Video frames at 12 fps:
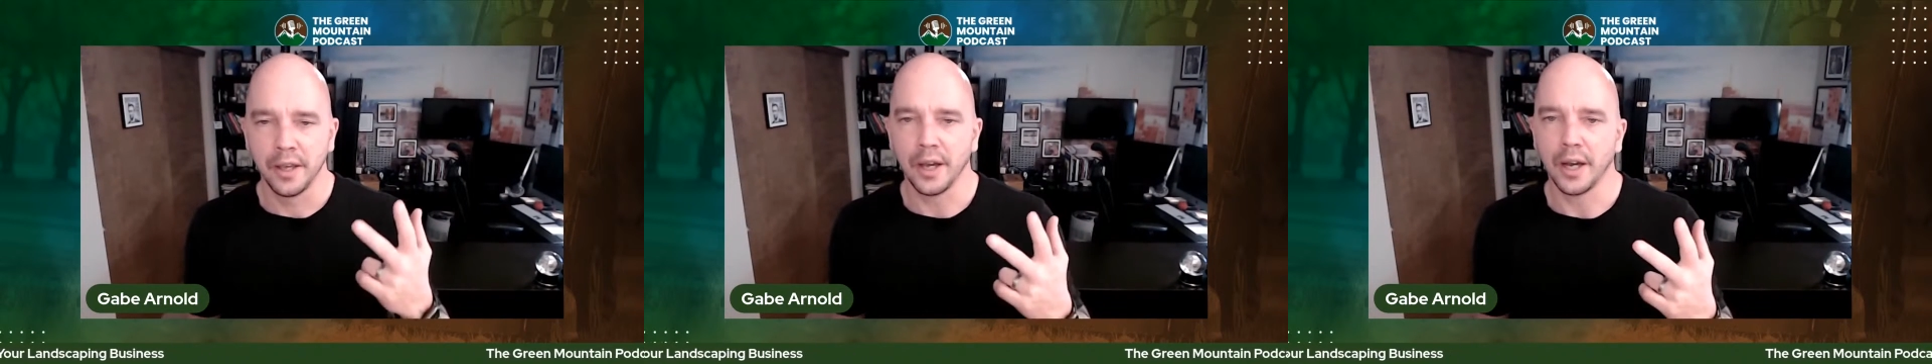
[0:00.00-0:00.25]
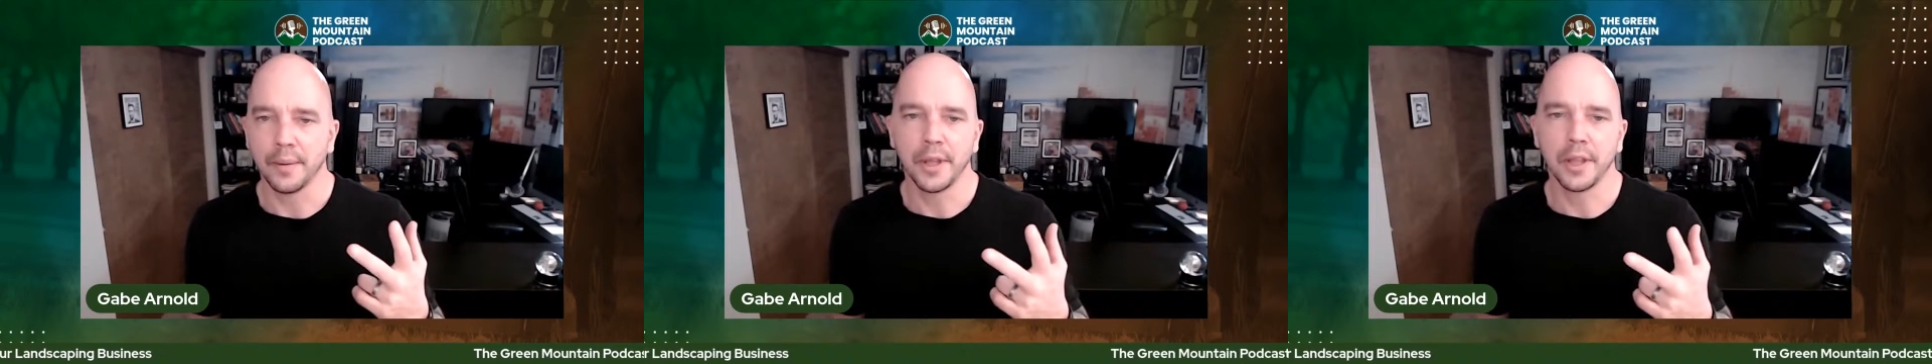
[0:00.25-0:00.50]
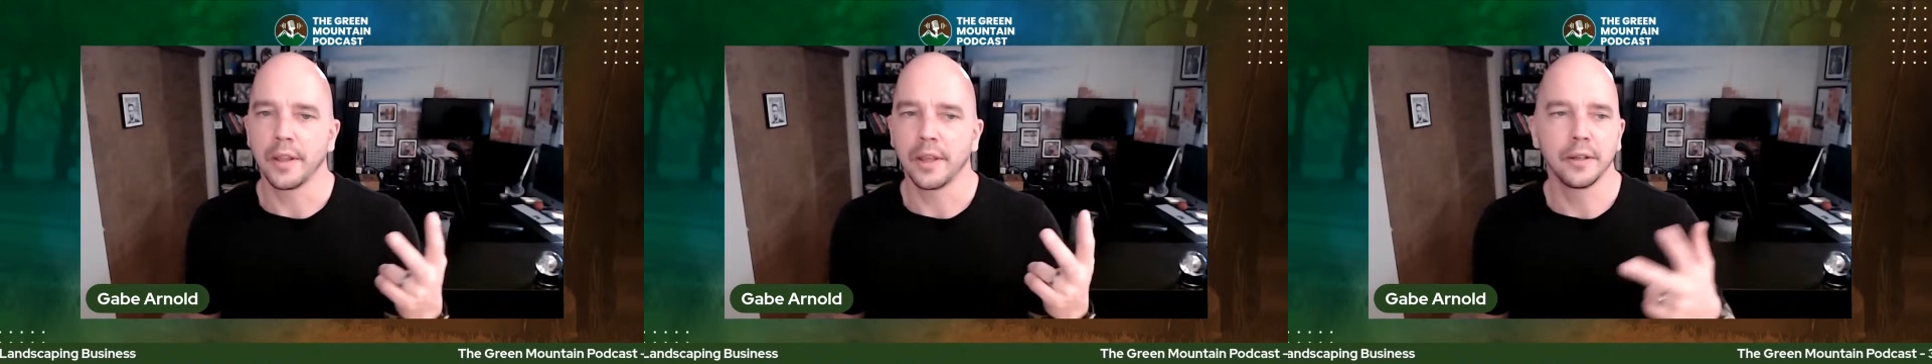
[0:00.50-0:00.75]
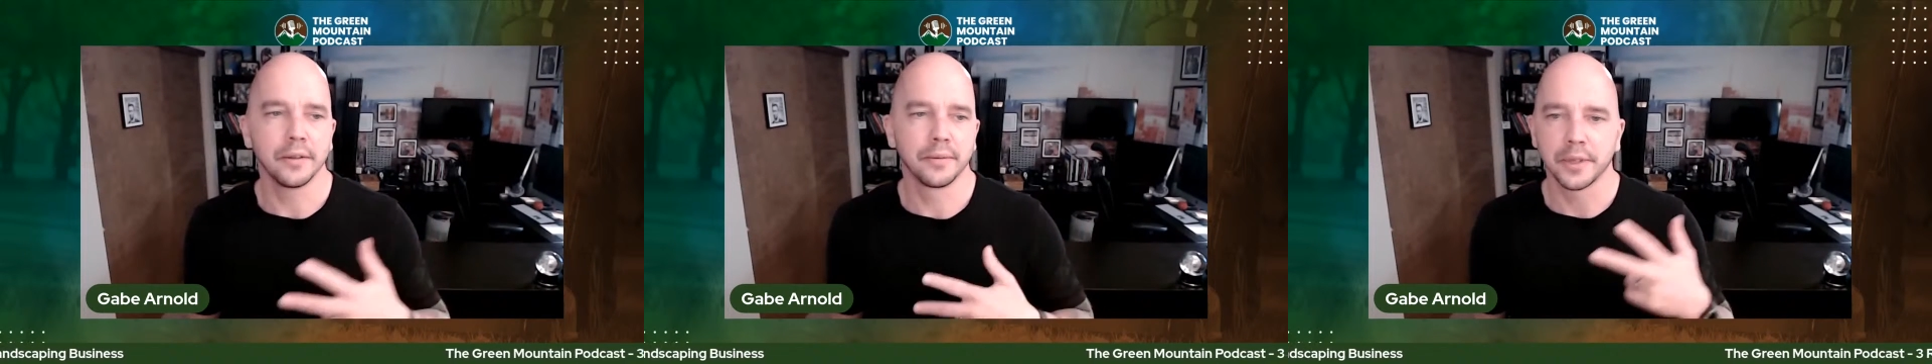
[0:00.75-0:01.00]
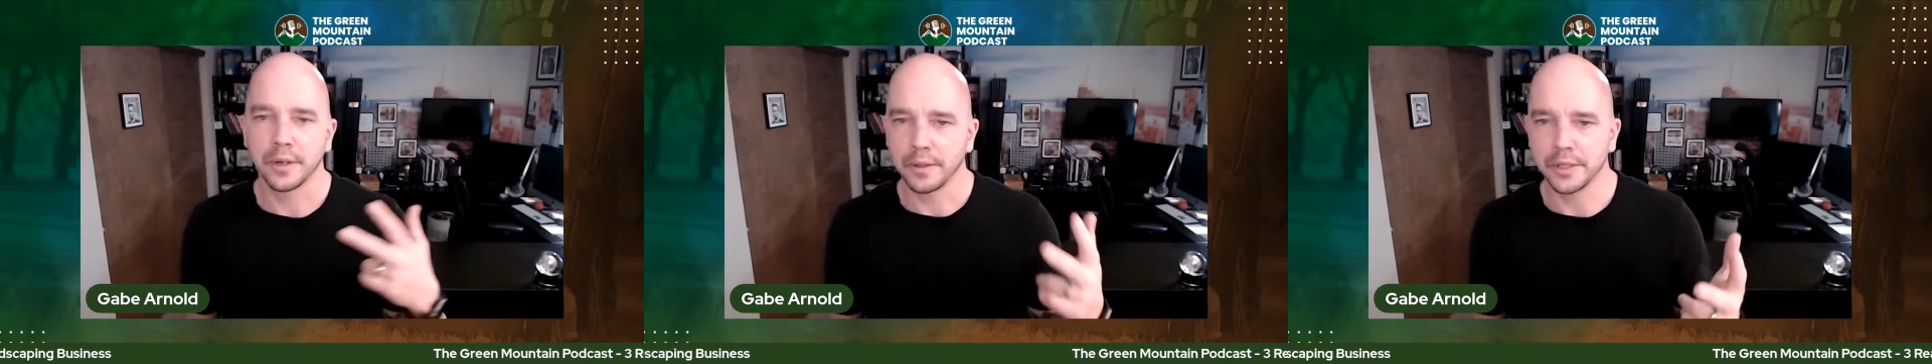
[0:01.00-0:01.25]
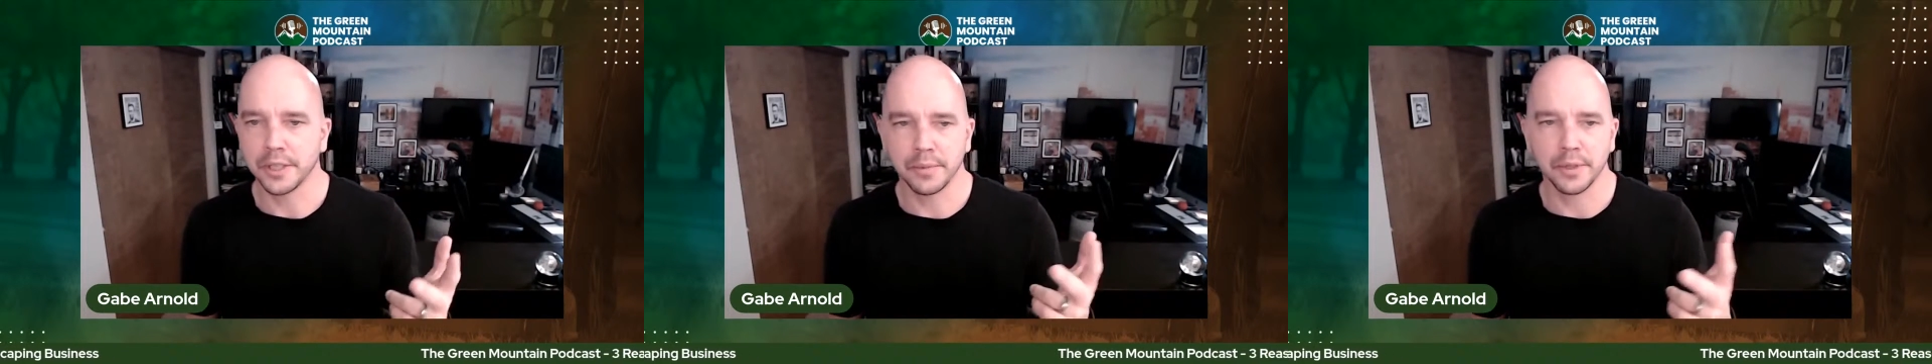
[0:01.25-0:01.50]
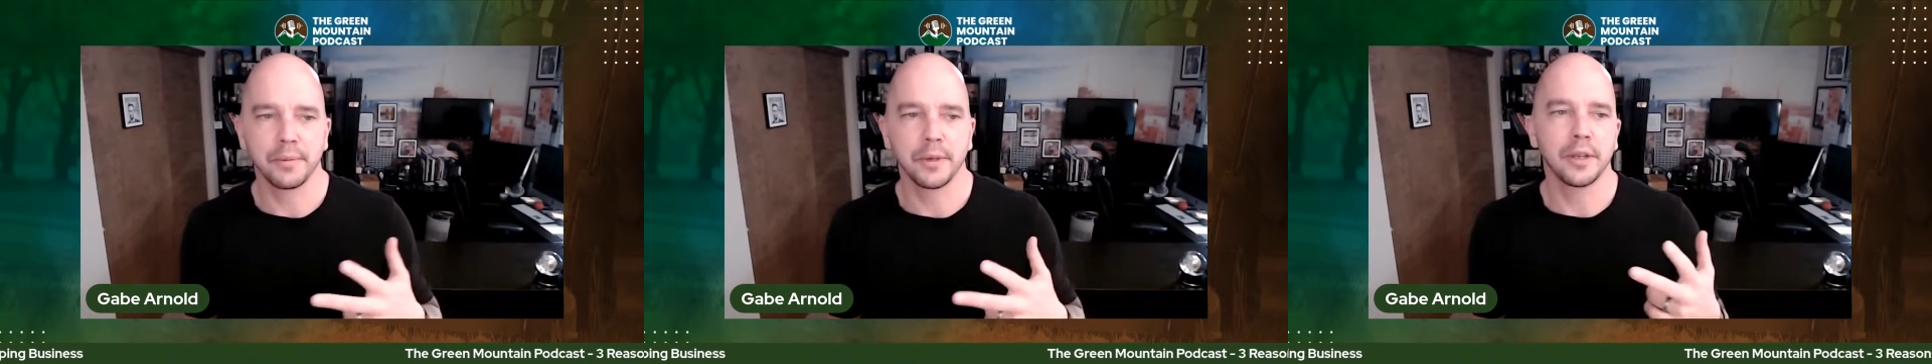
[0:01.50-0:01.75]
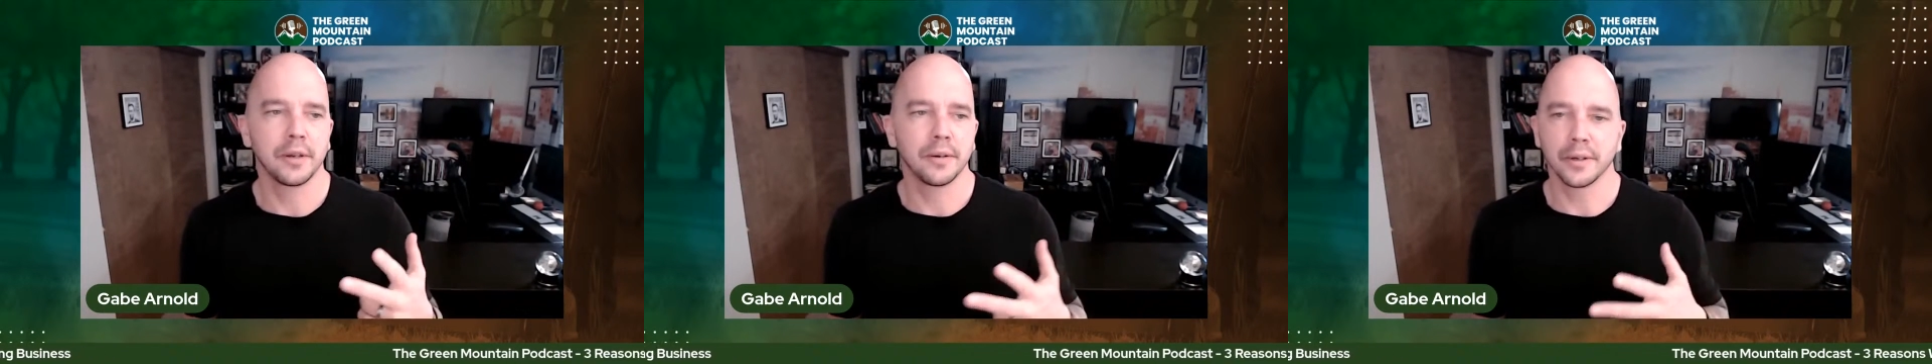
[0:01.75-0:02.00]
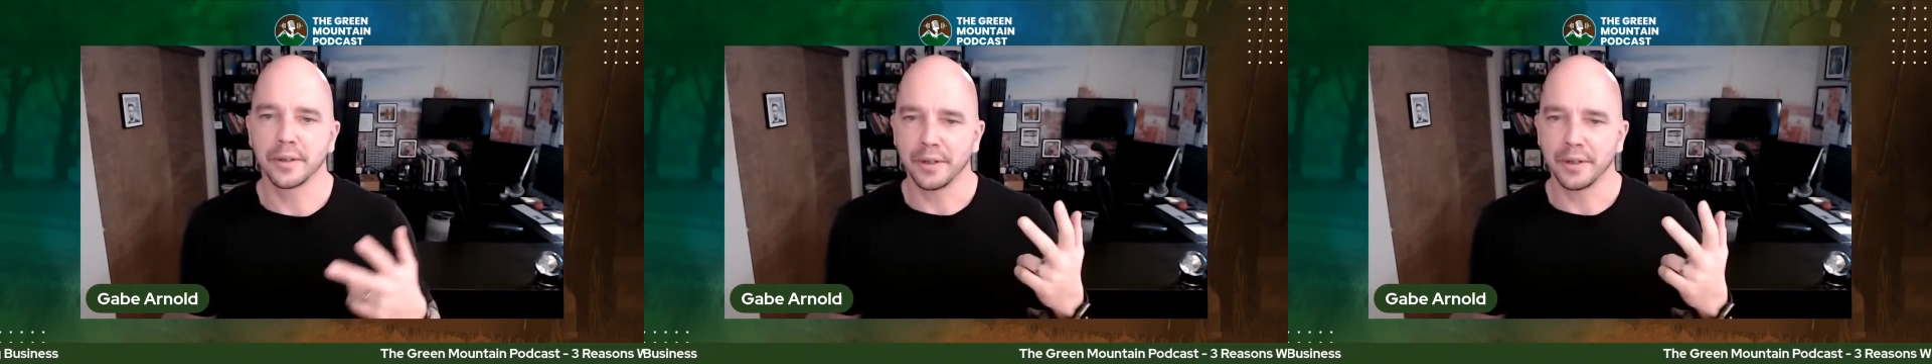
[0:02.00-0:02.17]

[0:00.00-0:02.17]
And they'll go to the gym with me or,